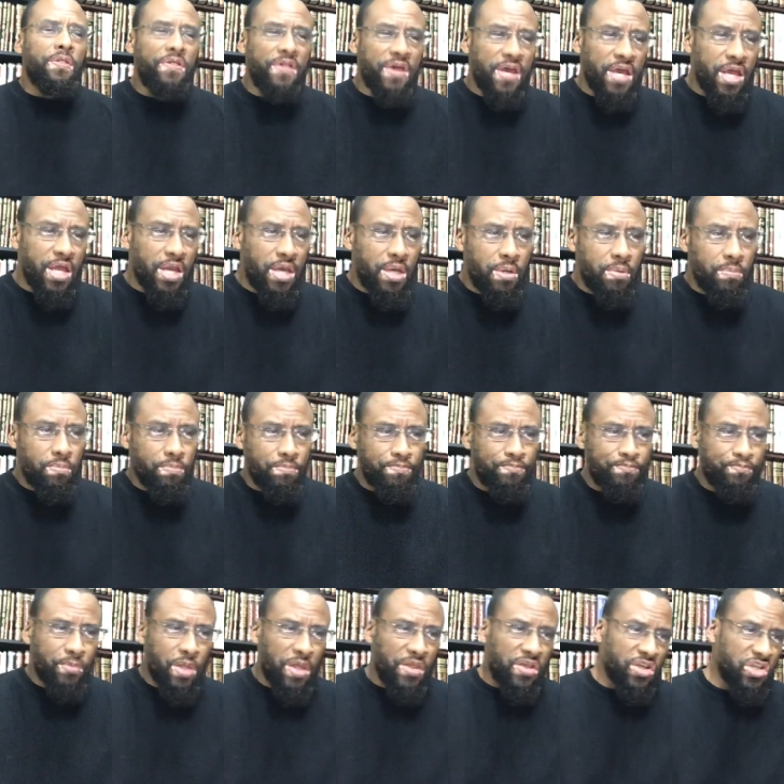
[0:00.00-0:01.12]
then
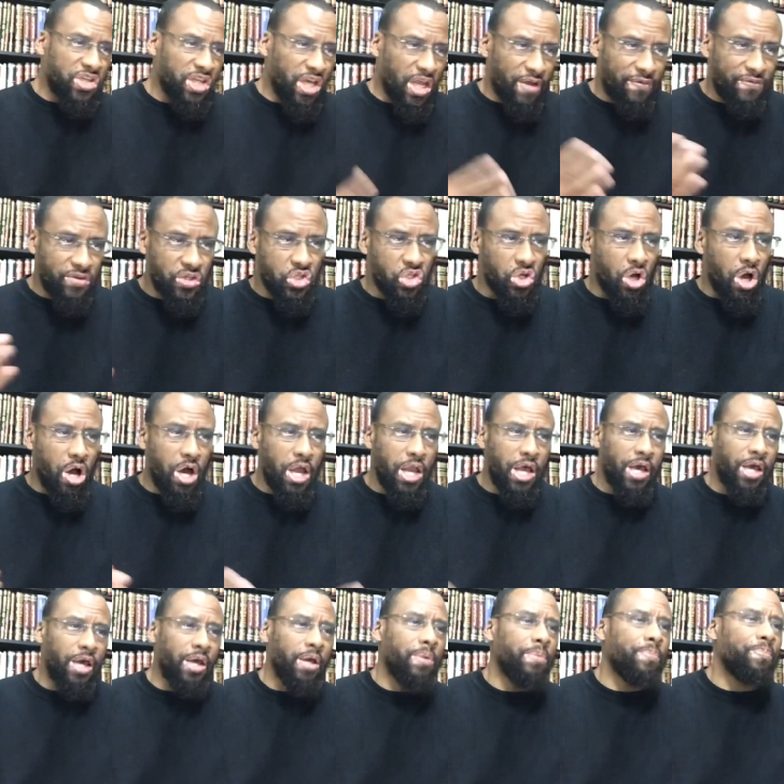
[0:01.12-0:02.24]
the Salaf
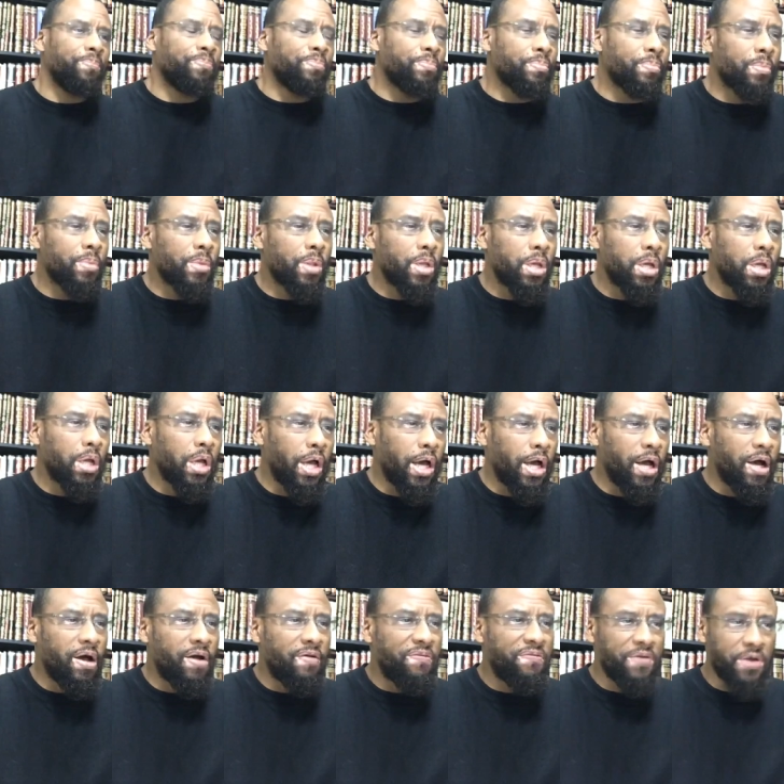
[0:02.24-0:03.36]
al-Salih, uh,
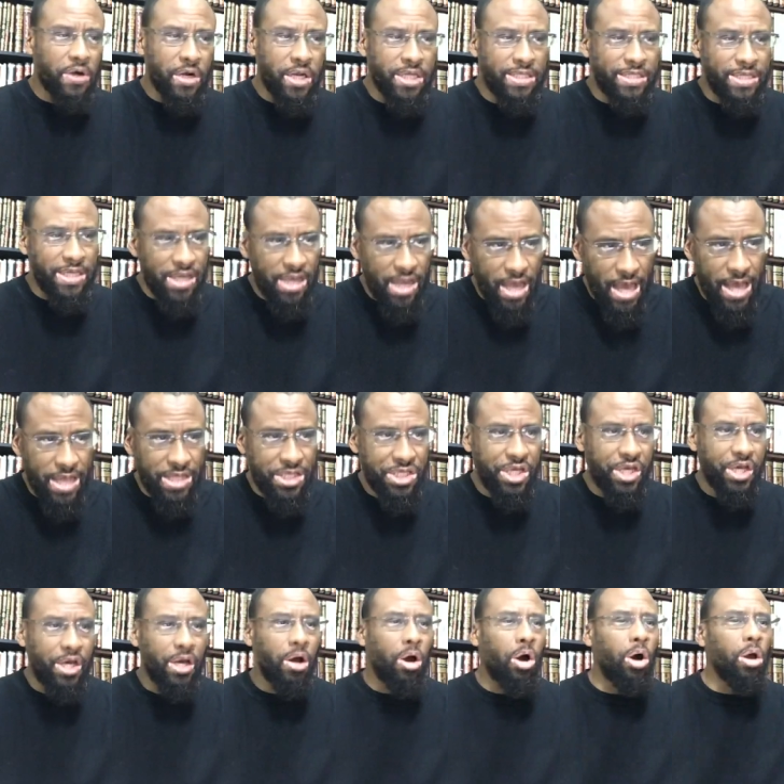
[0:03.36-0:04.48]
Firqat
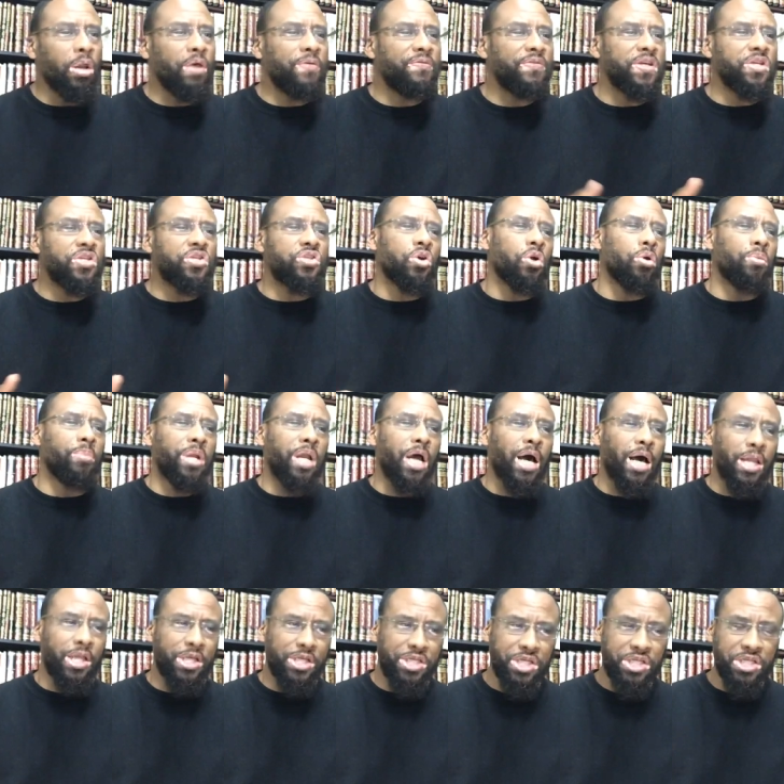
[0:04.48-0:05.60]
al-Najiyah, all of these
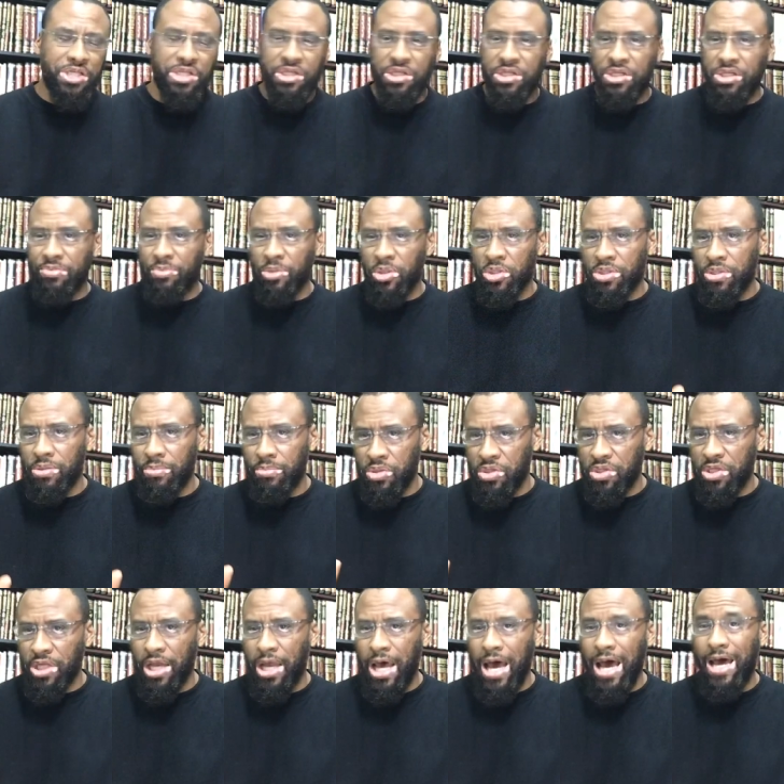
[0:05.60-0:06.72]
terminologies and these
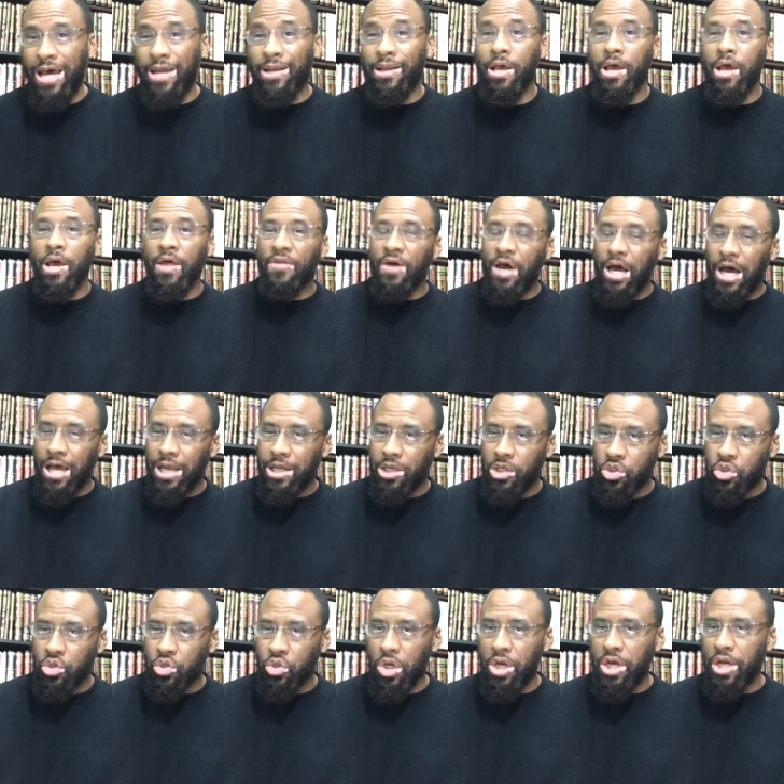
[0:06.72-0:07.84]
mustalahat that Ahl
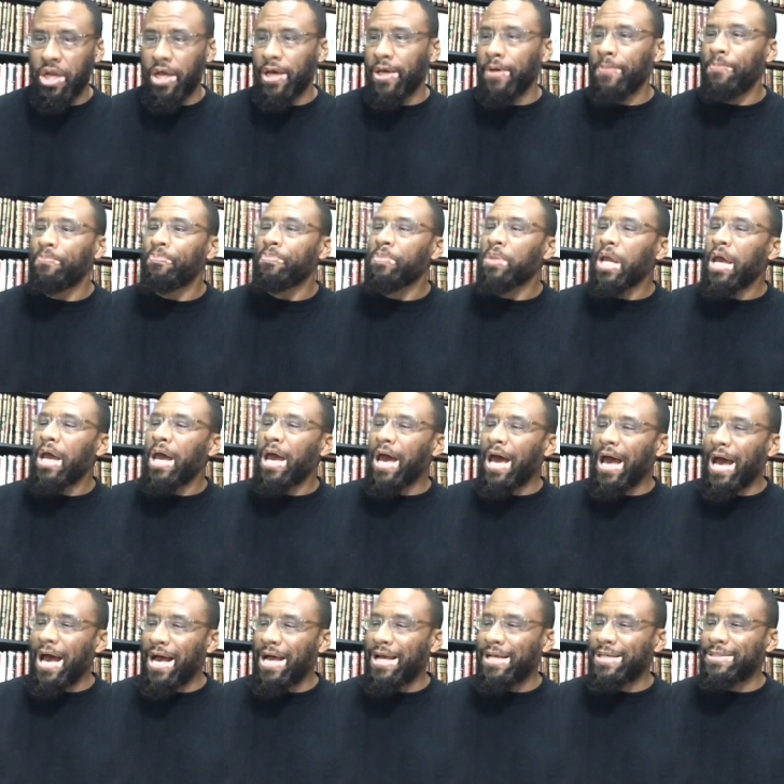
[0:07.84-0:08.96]
Sunnah
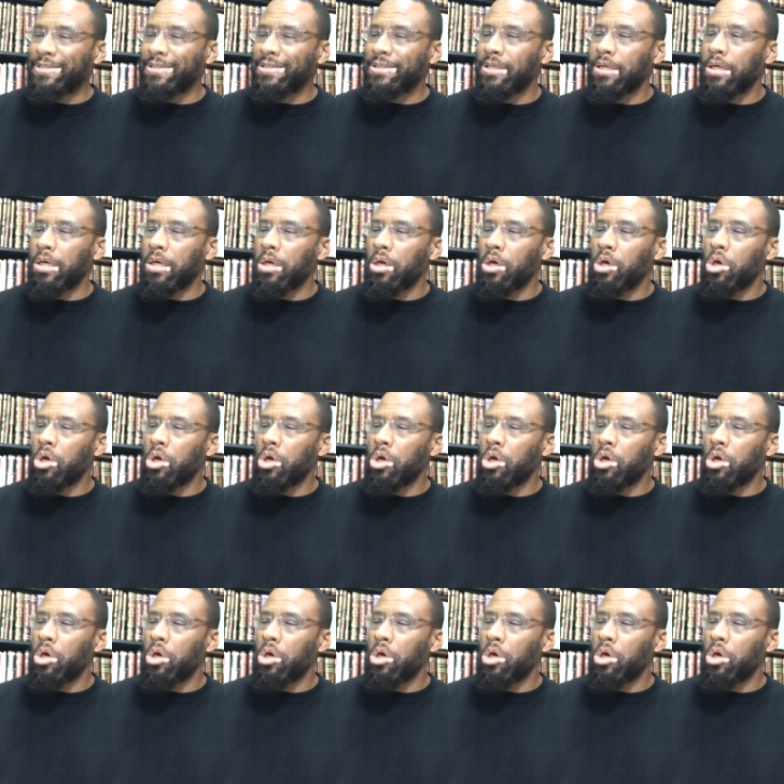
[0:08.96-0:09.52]
has